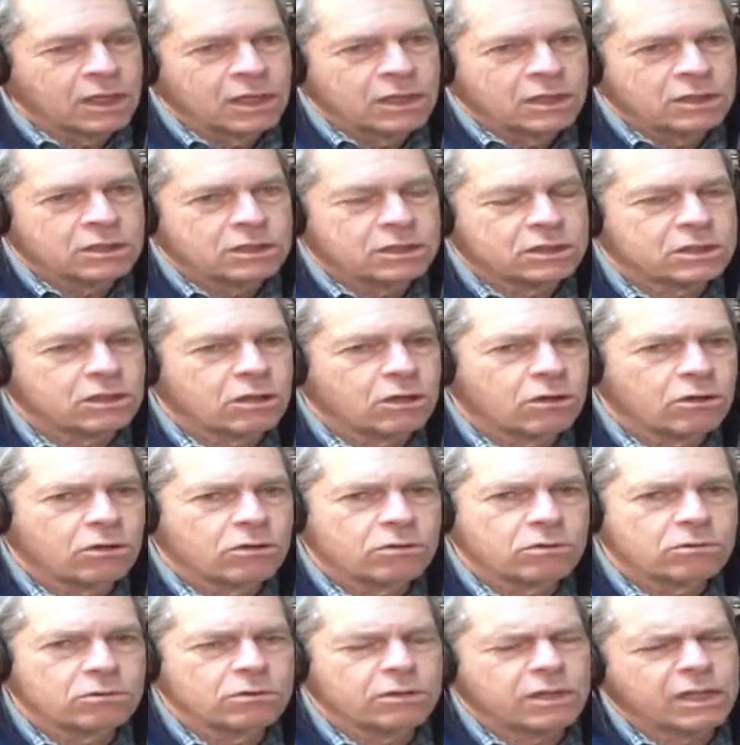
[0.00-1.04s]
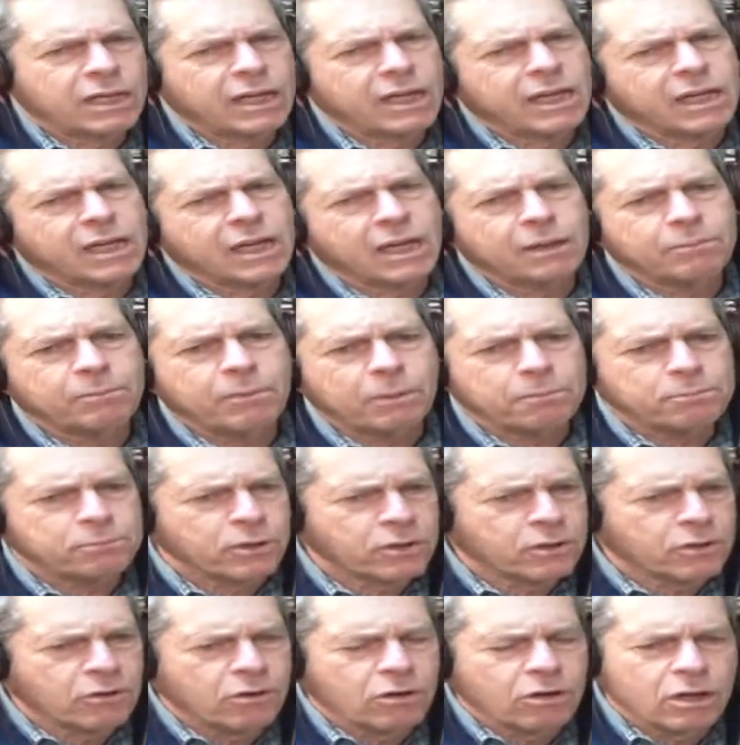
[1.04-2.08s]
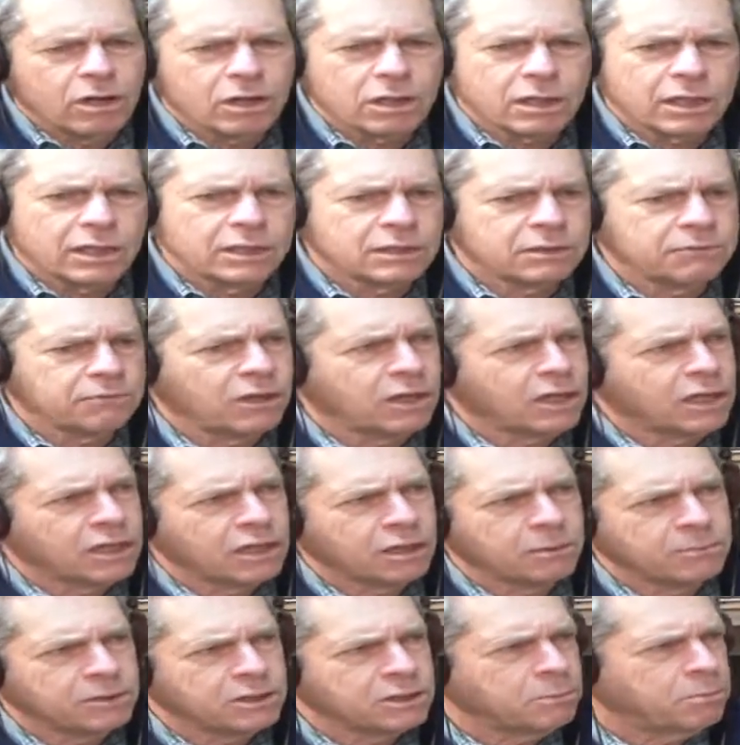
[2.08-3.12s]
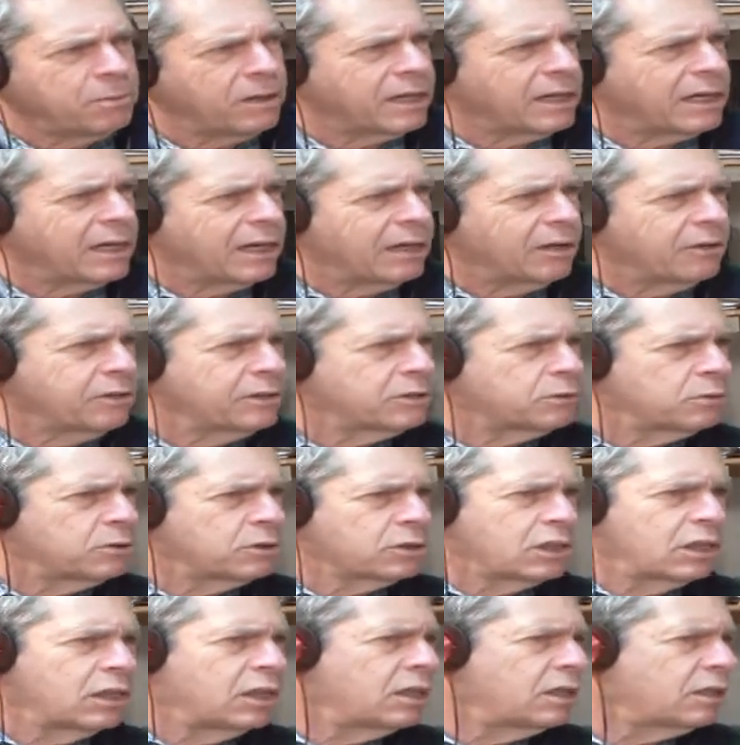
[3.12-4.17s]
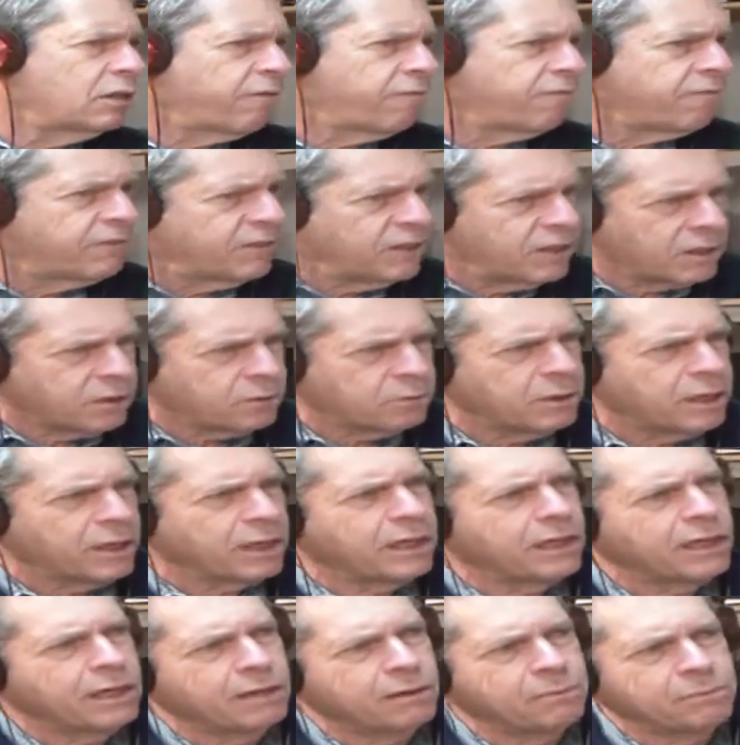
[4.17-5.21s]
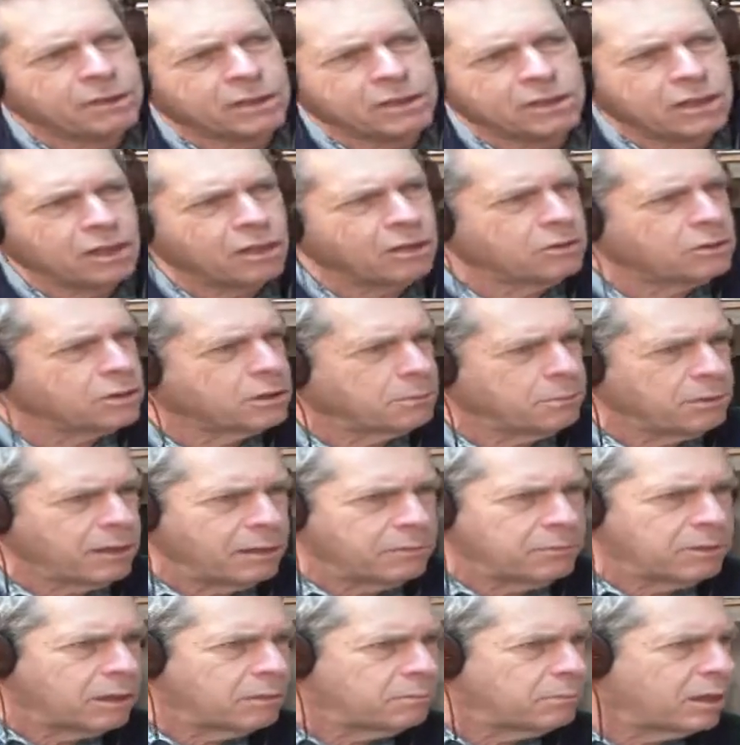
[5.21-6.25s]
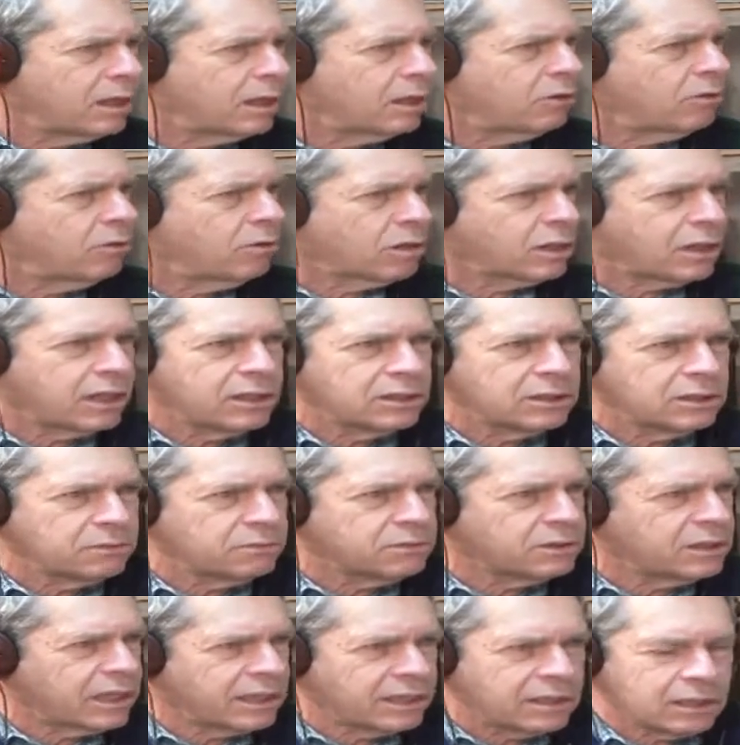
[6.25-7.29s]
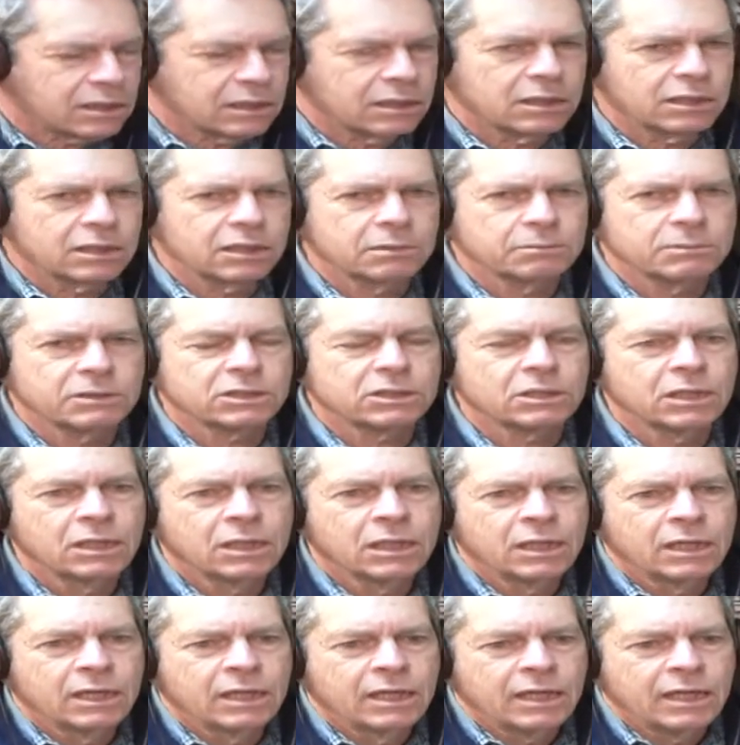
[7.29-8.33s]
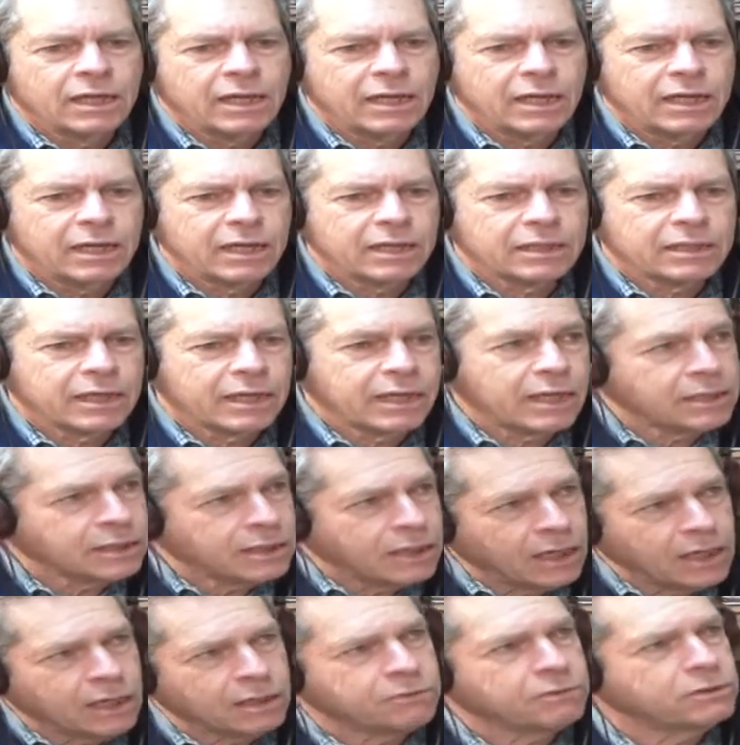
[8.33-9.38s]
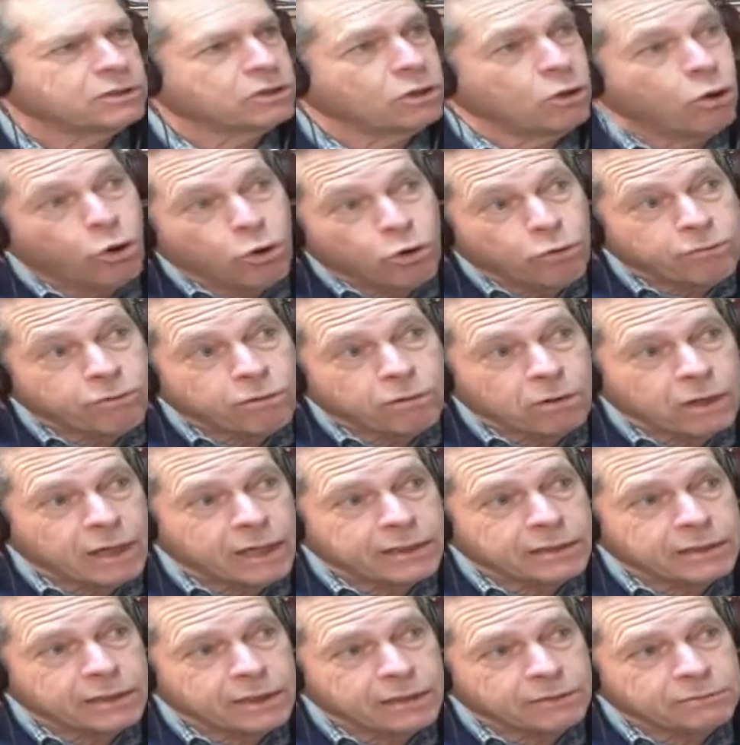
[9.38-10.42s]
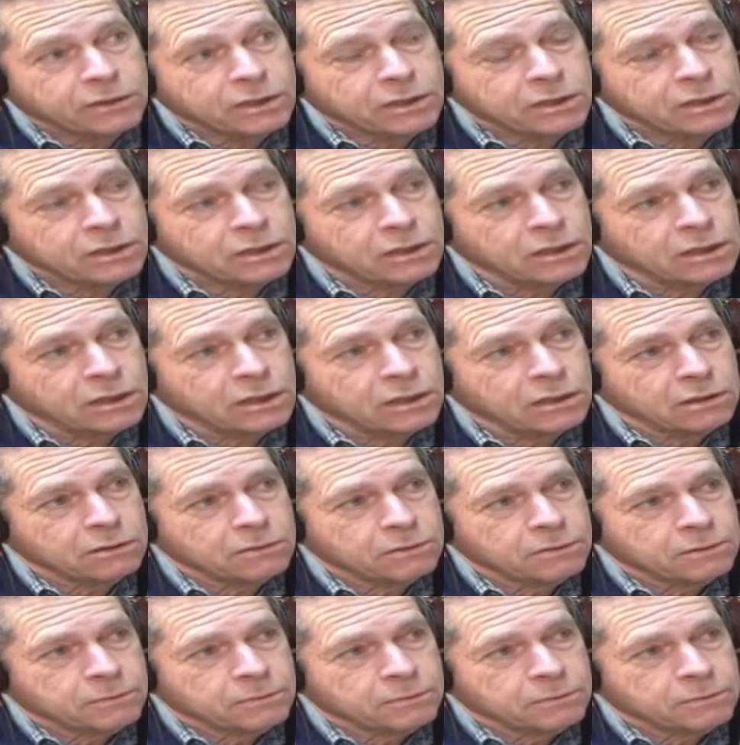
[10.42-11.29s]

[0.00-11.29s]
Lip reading: So they came up with all kinds of arguments about how this was going to interfere with them, and so blah blah blah, all kinds of technical arguments, and they got Congress to override the FCC.